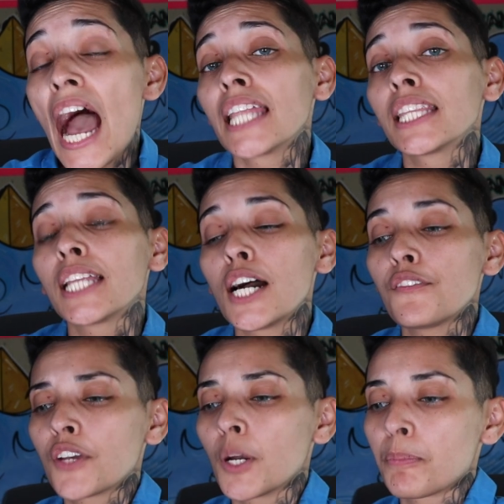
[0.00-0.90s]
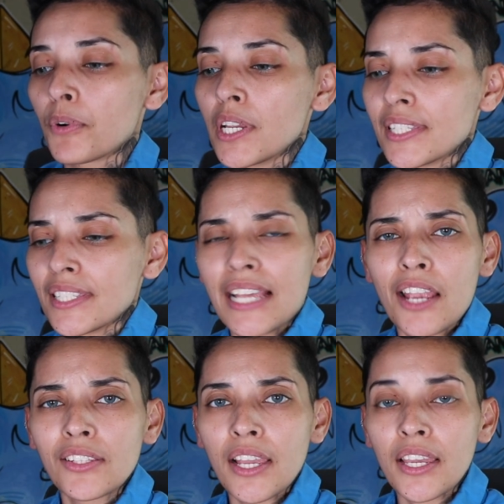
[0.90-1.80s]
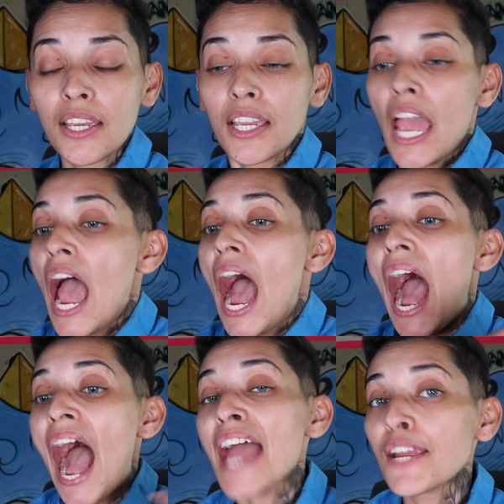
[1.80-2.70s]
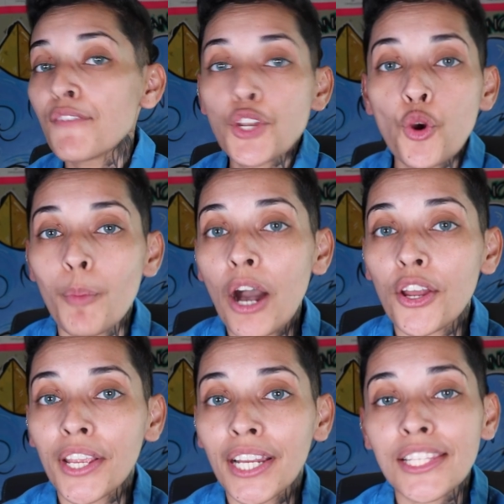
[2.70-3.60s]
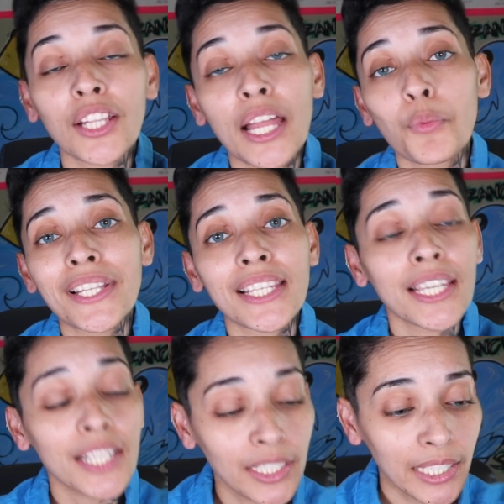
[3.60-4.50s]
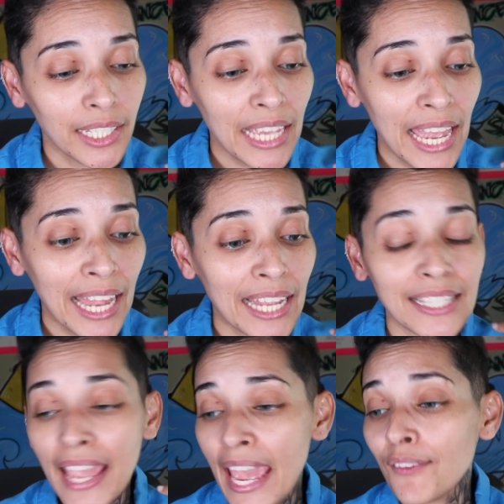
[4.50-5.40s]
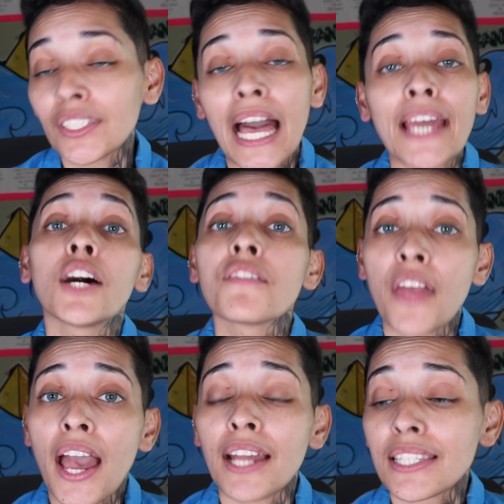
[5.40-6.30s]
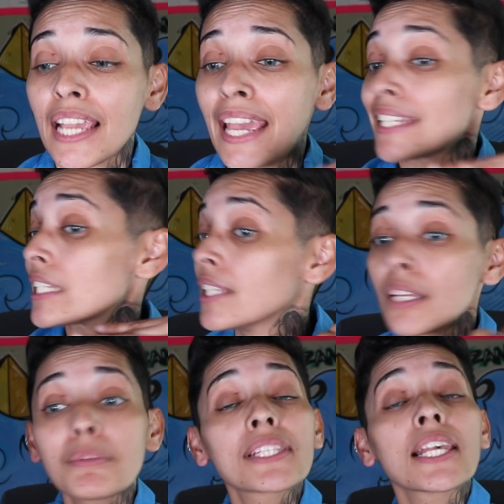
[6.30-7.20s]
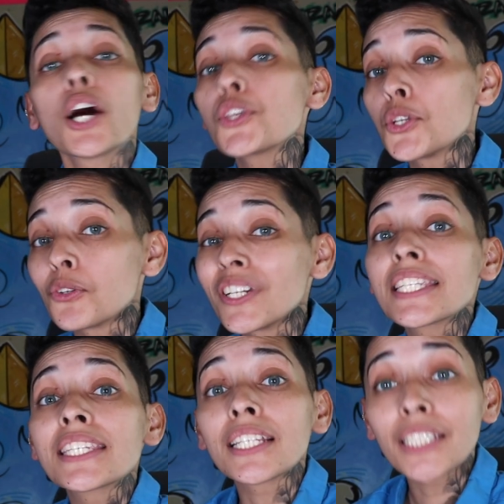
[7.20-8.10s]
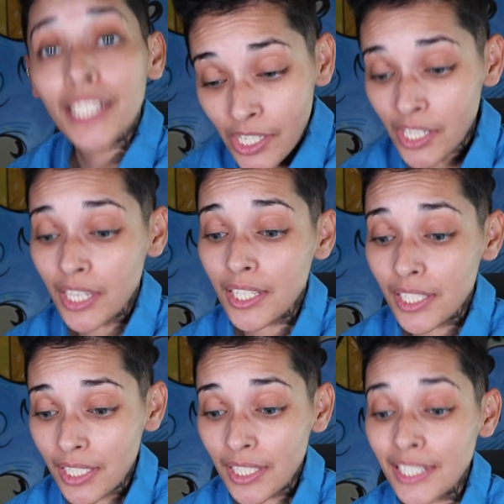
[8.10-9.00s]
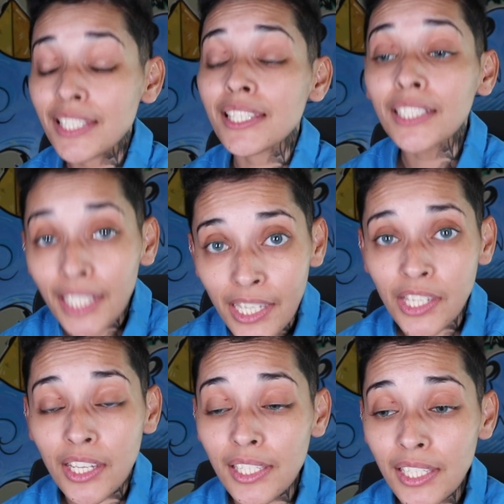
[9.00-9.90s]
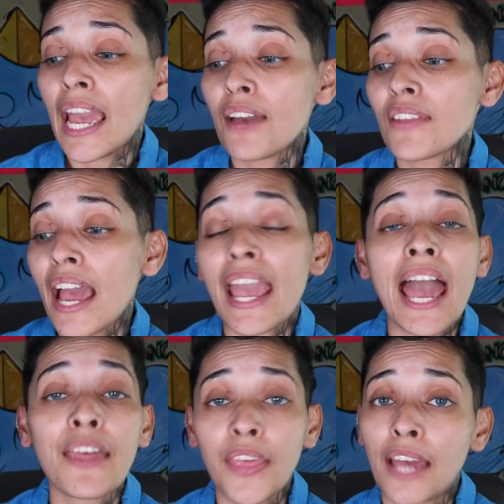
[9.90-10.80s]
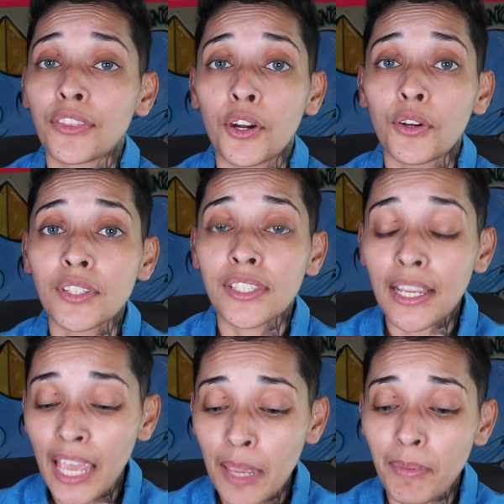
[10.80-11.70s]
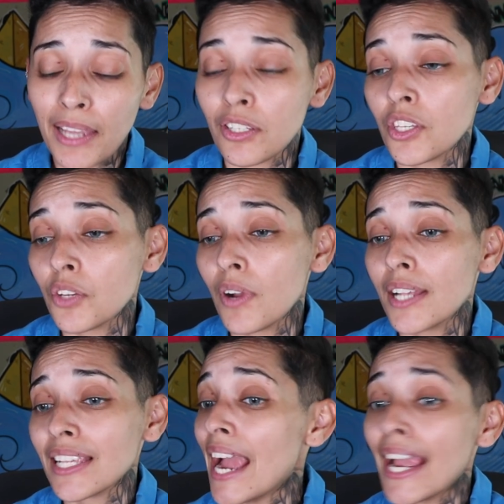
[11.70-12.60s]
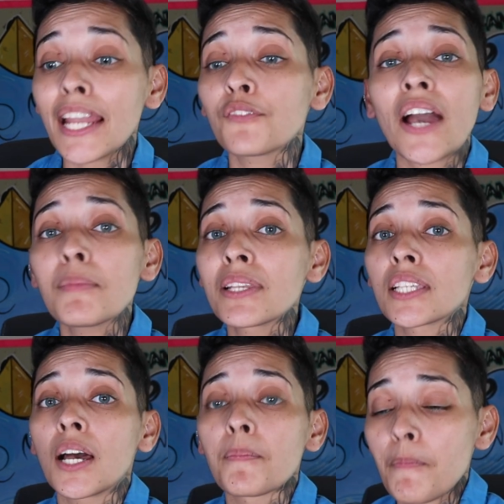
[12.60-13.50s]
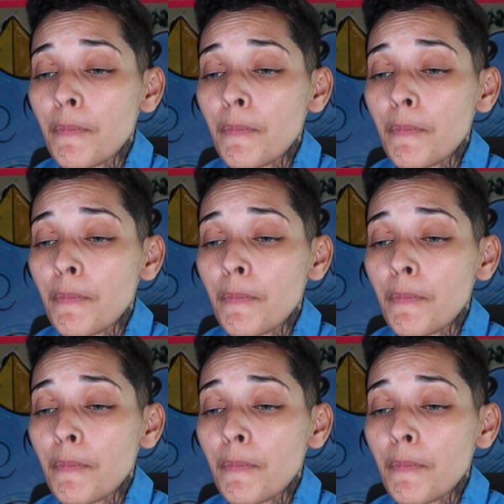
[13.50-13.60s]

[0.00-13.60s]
I love caprese. Is that how you say it? I never knew about it until I went to Italy and they have a lot of that and let me tell you, delicious, delicious. I have not had that though since I came back to the US. I gotta find me some.